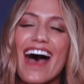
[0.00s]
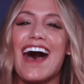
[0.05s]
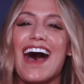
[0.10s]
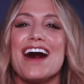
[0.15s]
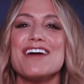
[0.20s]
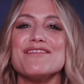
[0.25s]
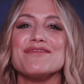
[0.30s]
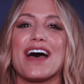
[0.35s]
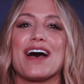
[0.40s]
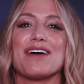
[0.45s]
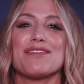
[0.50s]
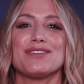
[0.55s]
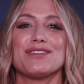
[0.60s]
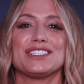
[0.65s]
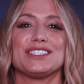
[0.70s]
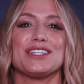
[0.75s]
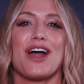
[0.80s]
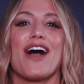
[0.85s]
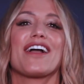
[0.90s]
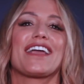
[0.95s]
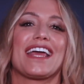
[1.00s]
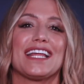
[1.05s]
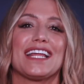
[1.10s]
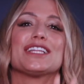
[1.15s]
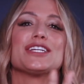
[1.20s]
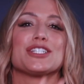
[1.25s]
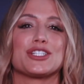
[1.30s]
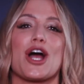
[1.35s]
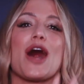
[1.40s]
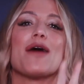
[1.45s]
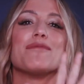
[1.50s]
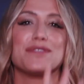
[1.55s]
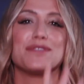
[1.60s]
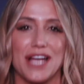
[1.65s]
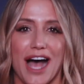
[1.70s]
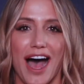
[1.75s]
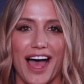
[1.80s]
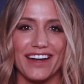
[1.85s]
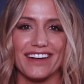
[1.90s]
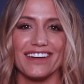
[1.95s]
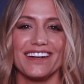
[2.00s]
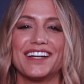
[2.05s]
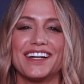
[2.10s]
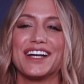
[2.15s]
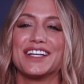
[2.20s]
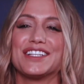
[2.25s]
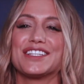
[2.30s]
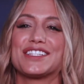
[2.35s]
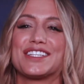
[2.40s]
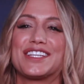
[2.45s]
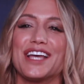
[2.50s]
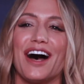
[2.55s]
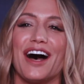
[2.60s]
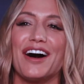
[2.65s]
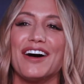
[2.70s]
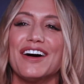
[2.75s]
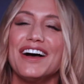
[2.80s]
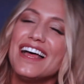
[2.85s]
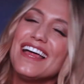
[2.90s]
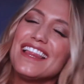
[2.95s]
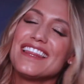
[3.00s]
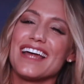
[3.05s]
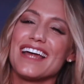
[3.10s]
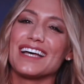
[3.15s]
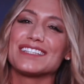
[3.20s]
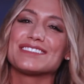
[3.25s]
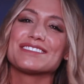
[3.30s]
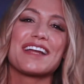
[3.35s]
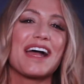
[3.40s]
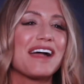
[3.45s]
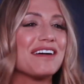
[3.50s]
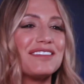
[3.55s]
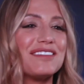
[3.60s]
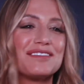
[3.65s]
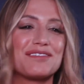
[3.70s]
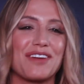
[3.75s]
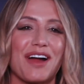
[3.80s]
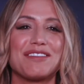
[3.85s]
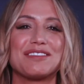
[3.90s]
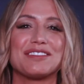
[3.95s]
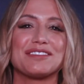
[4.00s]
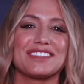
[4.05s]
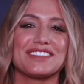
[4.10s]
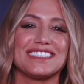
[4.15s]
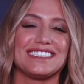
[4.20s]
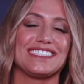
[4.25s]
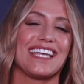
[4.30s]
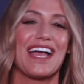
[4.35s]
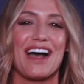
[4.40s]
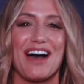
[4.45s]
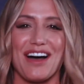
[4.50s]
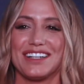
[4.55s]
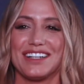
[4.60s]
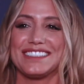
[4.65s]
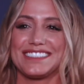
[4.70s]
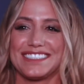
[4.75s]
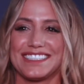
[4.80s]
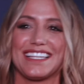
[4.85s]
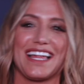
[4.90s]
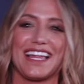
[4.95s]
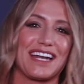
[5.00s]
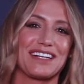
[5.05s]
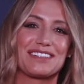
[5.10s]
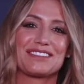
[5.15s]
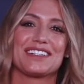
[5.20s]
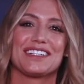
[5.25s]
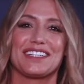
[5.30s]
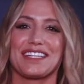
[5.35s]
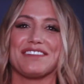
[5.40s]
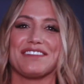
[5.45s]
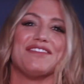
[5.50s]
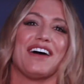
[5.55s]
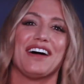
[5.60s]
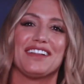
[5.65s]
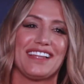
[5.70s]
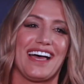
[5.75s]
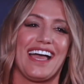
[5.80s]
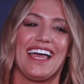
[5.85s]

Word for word: that was not getting the job done. So that's what I would probably say, honestly, that it really felt